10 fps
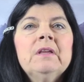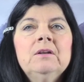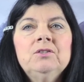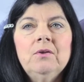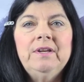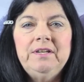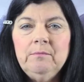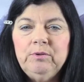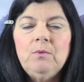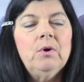So they did
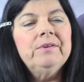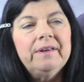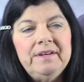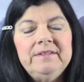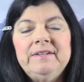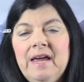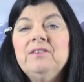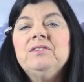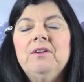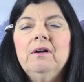the blood work, they did the
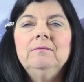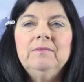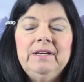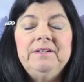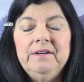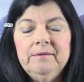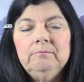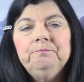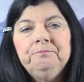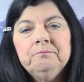test done, they did it.
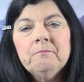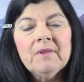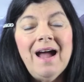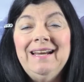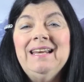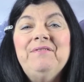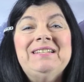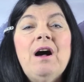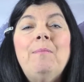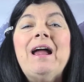I didn't
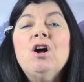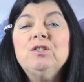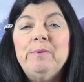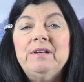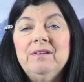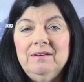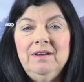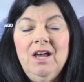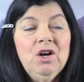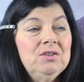even tell my husband
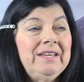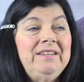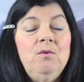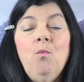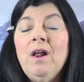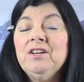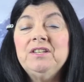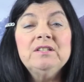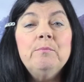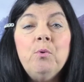because I didn't want to
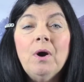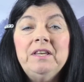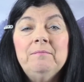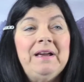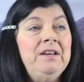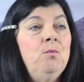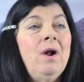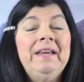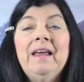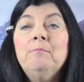disappoint him, I didn't
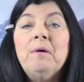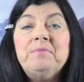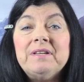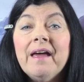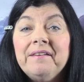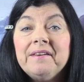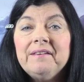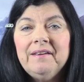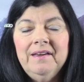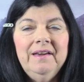want to get him upset.
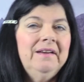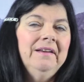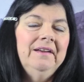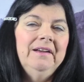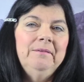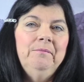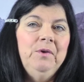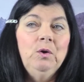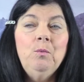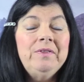
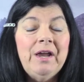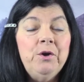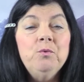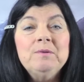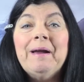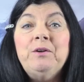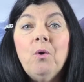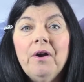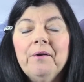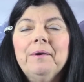The only one that knew was my
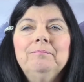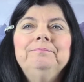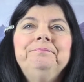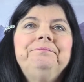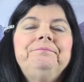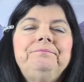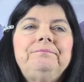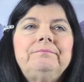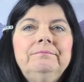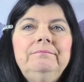daughter.
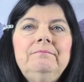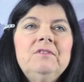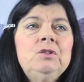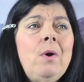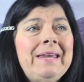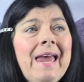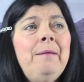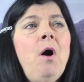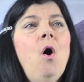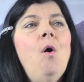So I
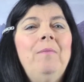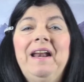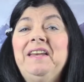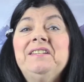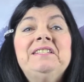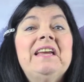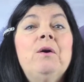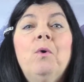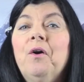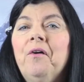came home I didn't say
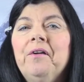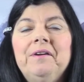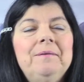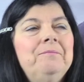a word.